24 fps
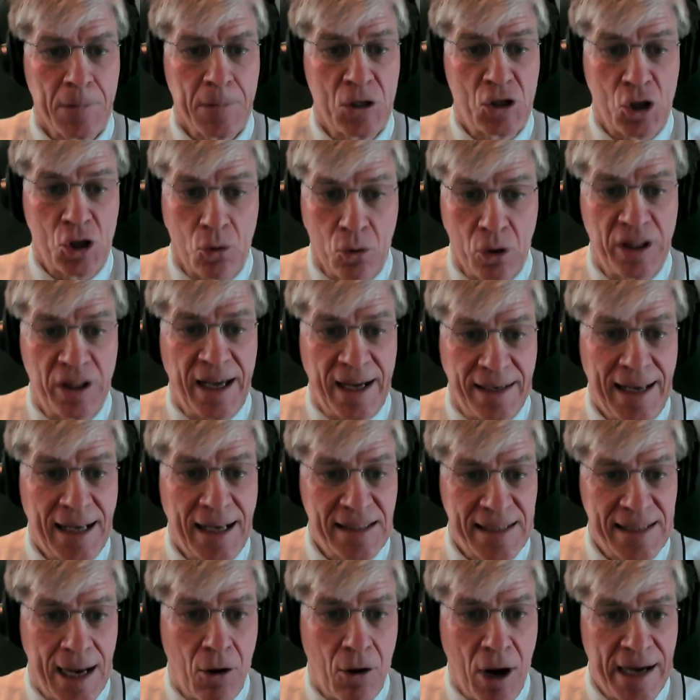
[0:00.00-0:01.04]
So
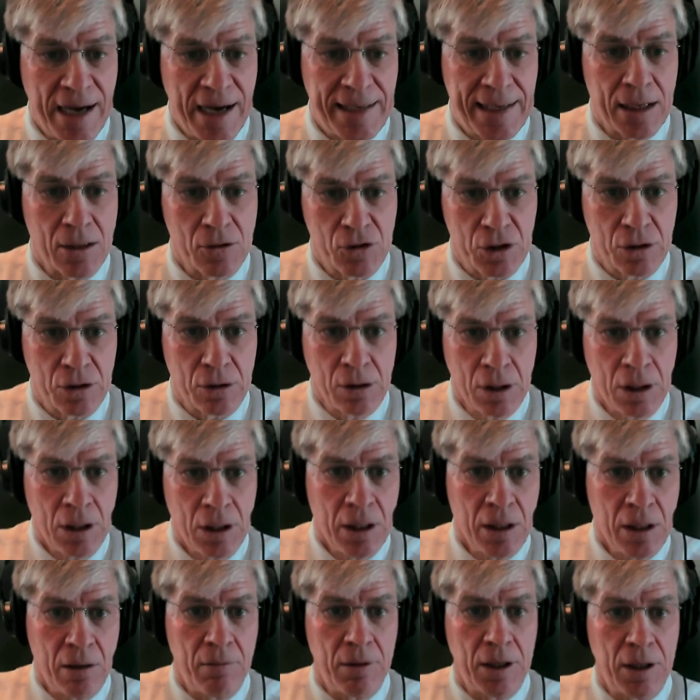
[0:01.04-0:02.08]
that's how I counsel.
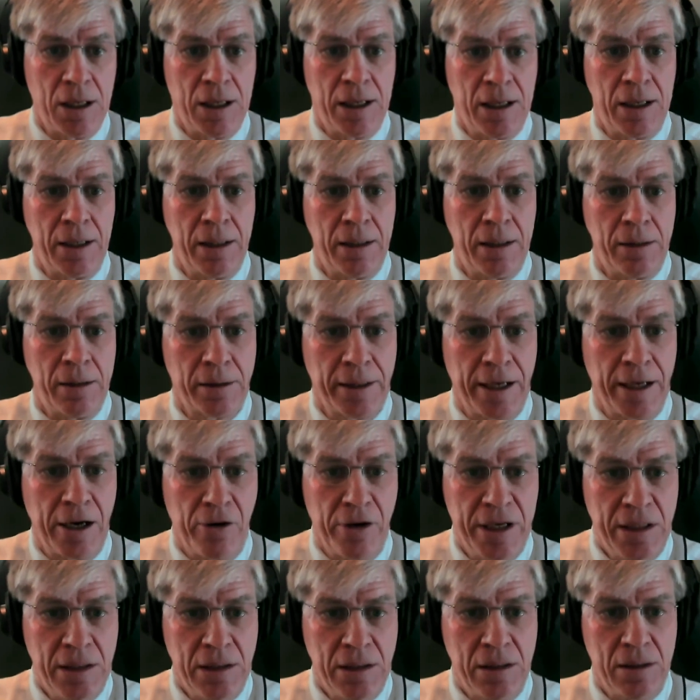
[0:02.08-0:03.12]

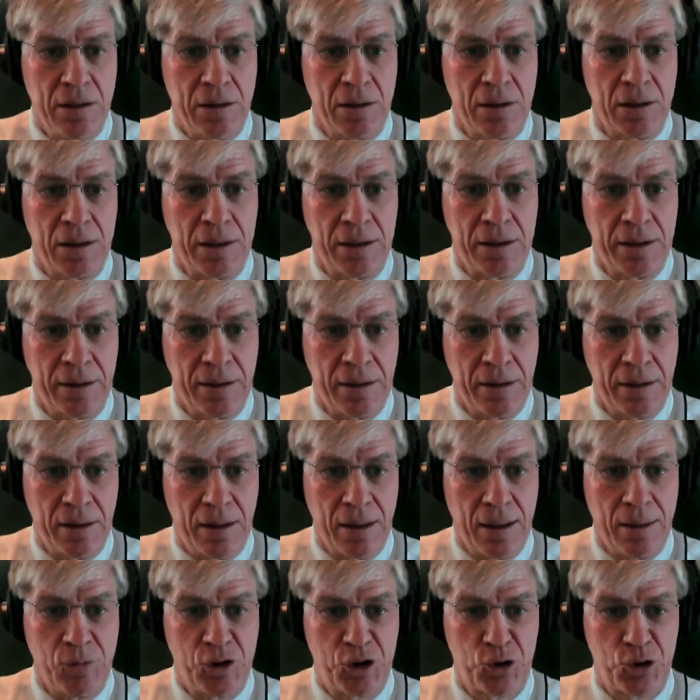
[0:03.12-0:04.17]
Larry,
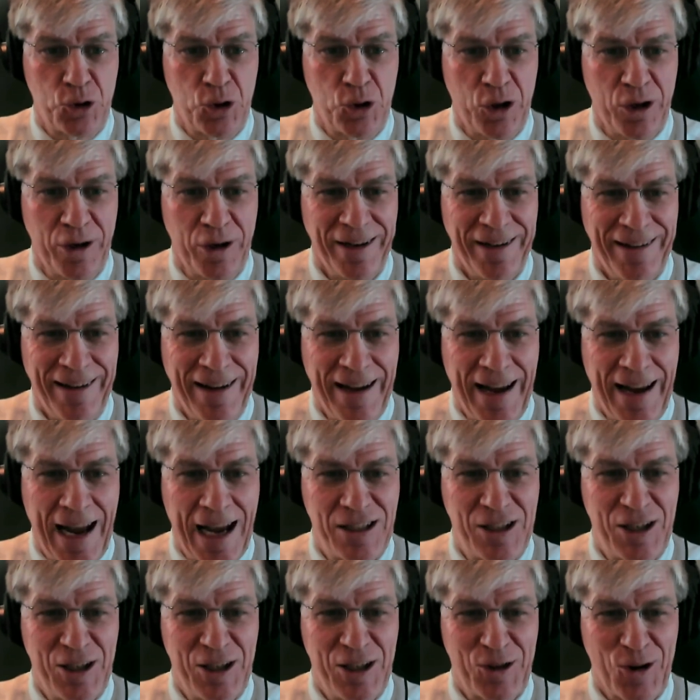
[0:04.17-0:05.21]
I'm sure,
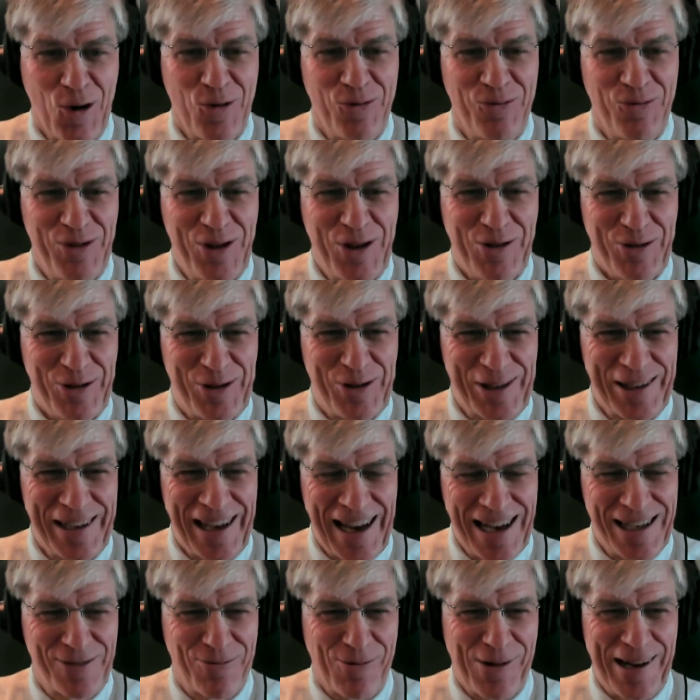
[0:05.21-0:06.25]
has his own views
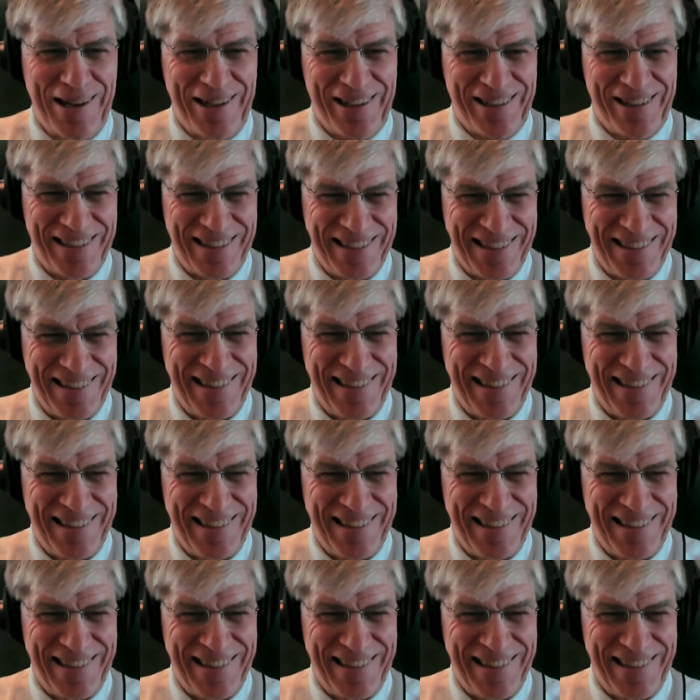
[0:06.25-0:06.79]
as well.